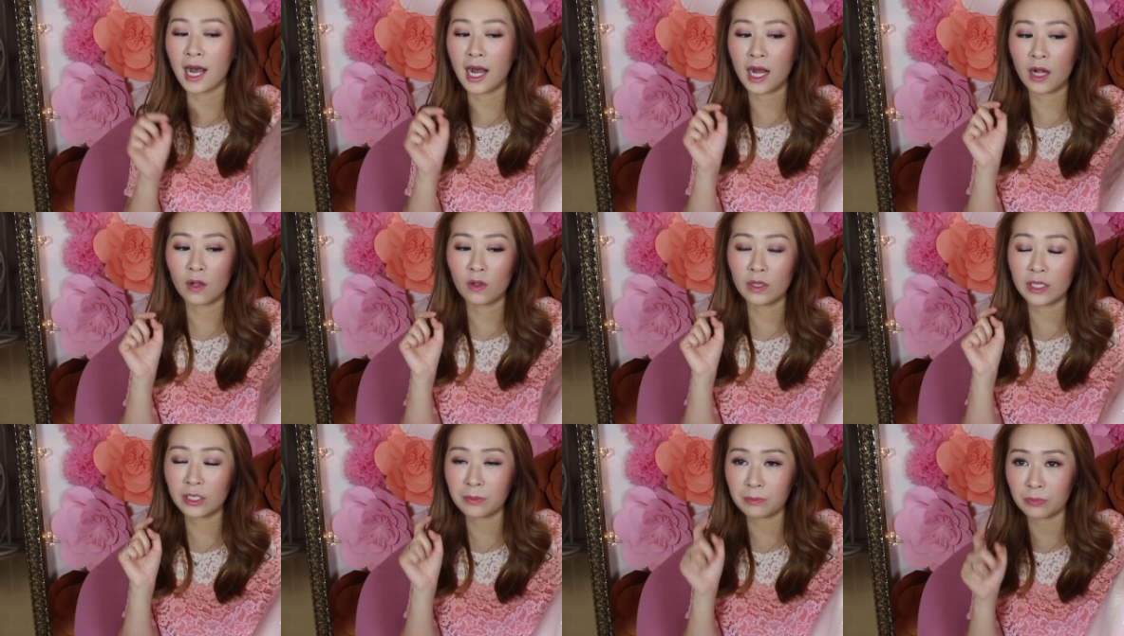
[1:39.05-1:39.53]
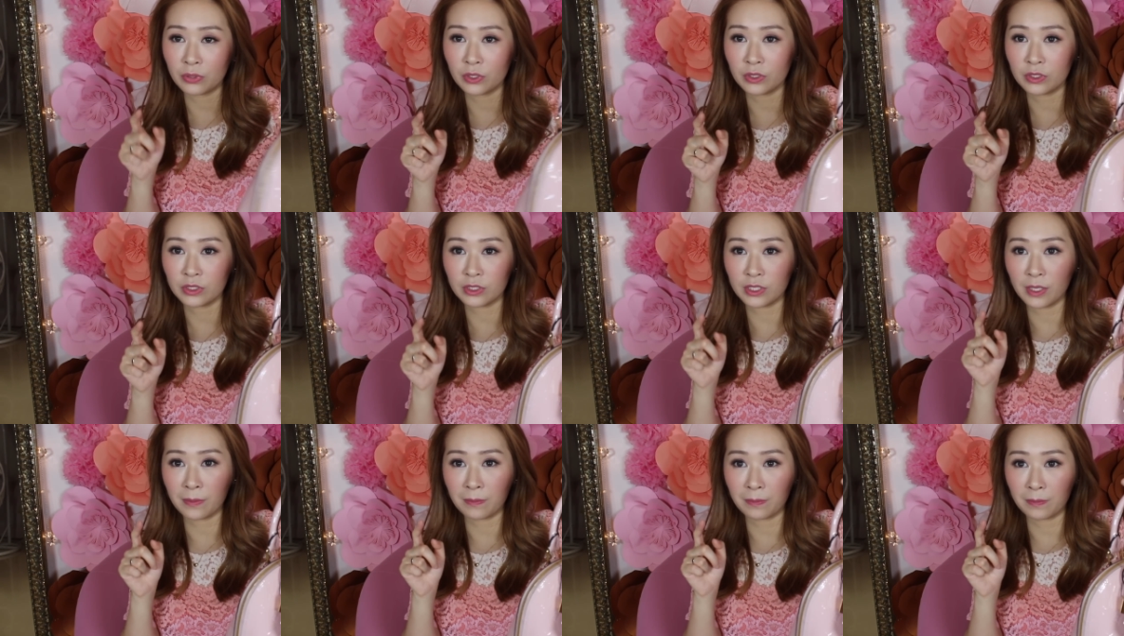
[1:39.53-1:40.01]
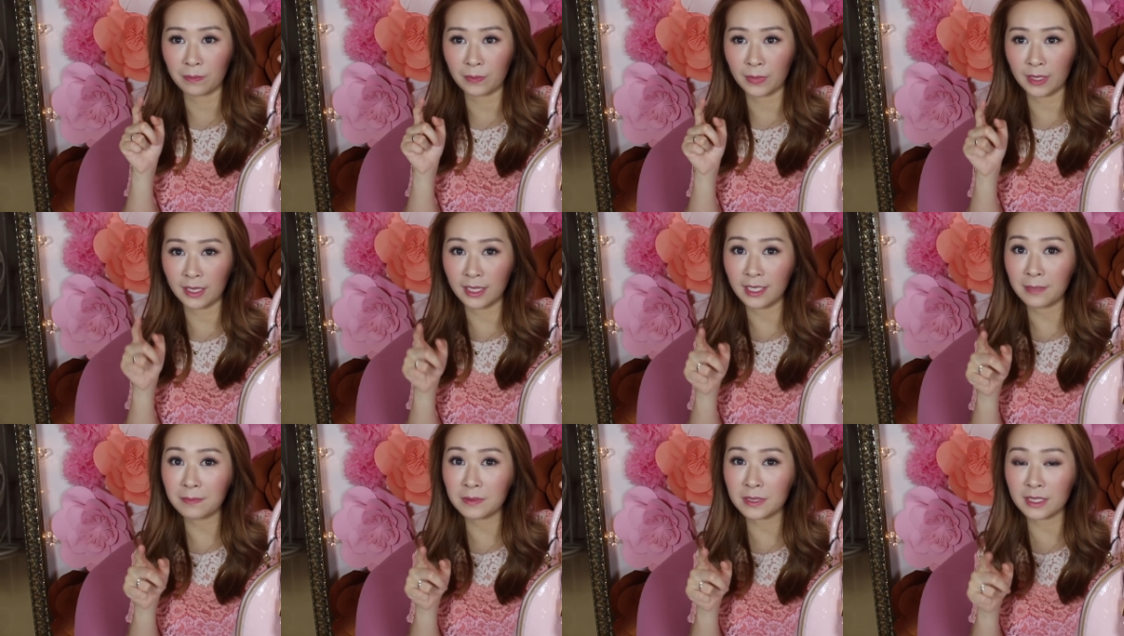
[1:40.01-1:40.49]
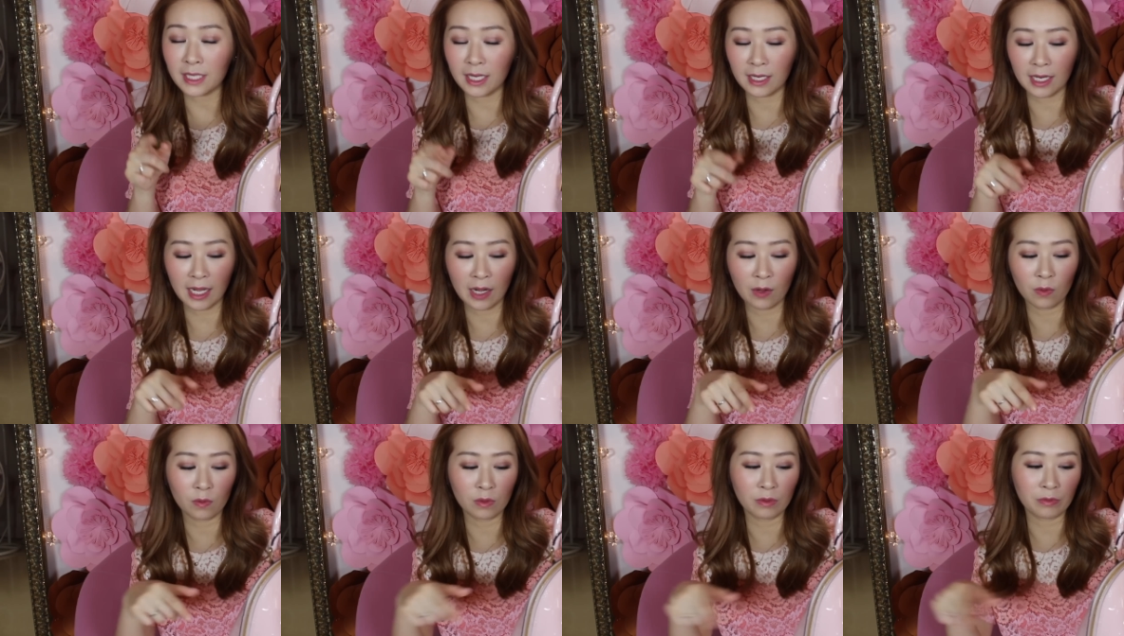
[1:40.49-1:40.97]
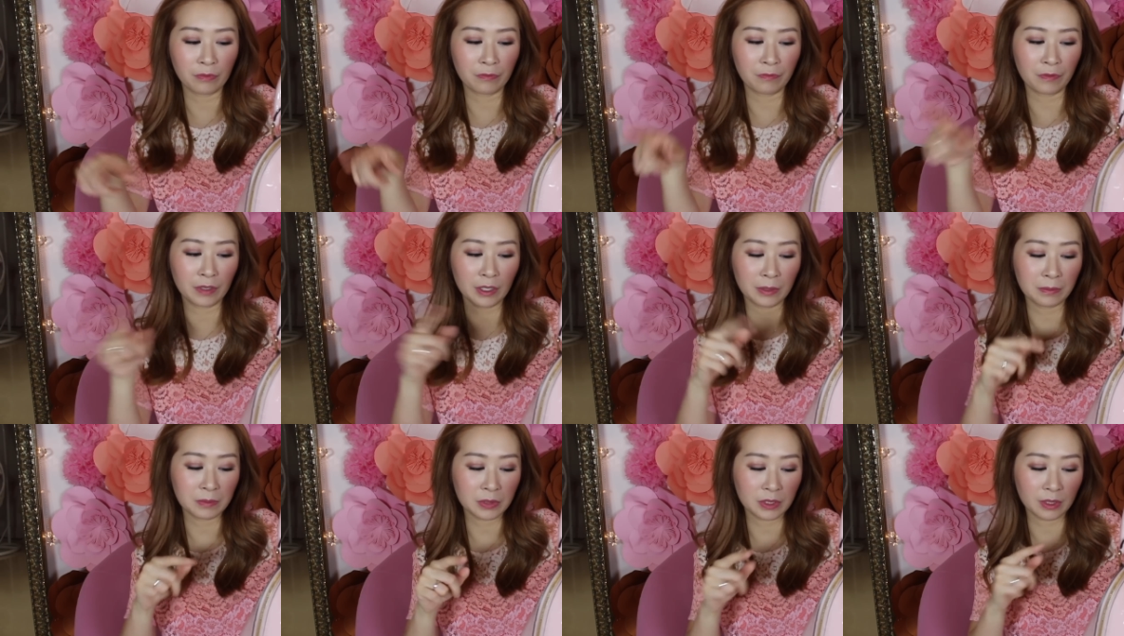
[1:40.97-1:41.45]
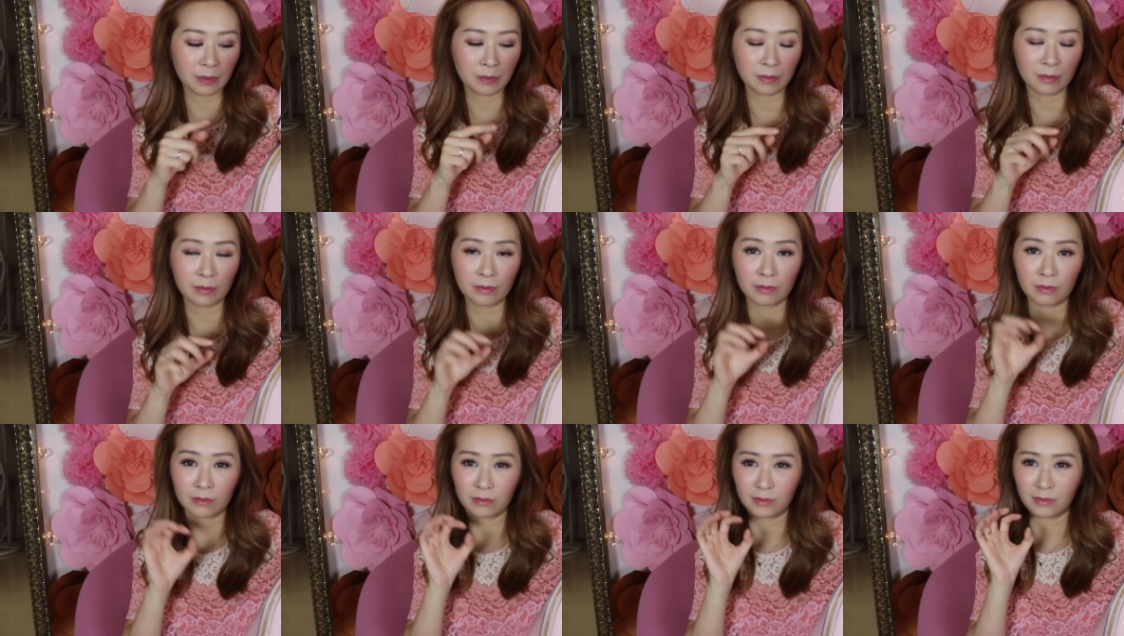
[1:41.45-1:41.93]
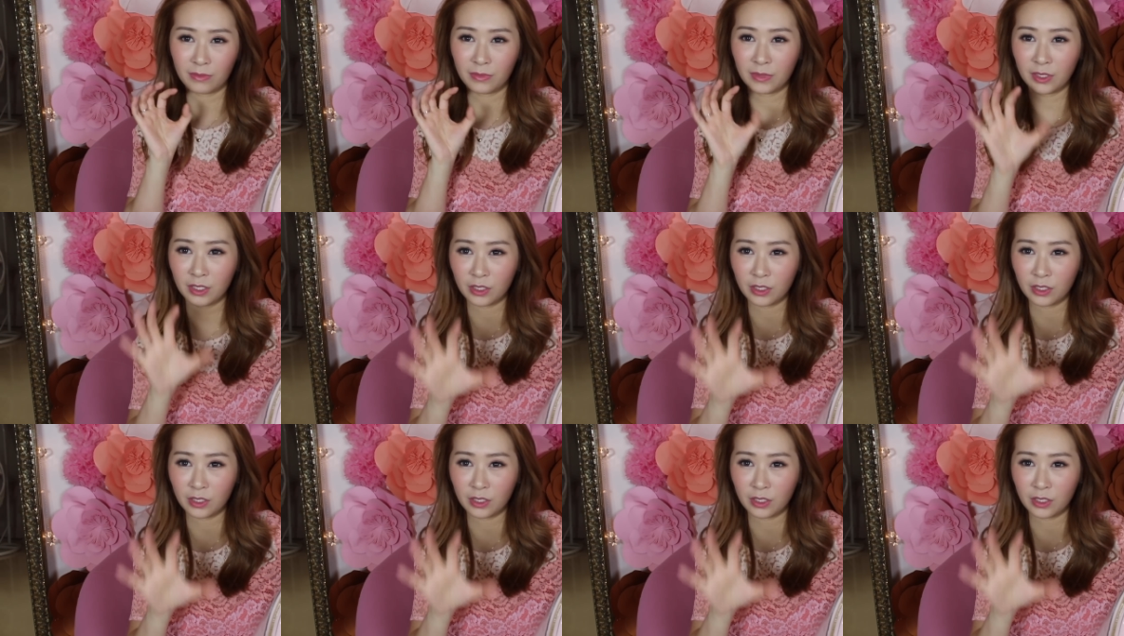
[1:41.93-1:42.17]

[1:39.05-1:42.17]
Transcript: I'll input some clips and I will film some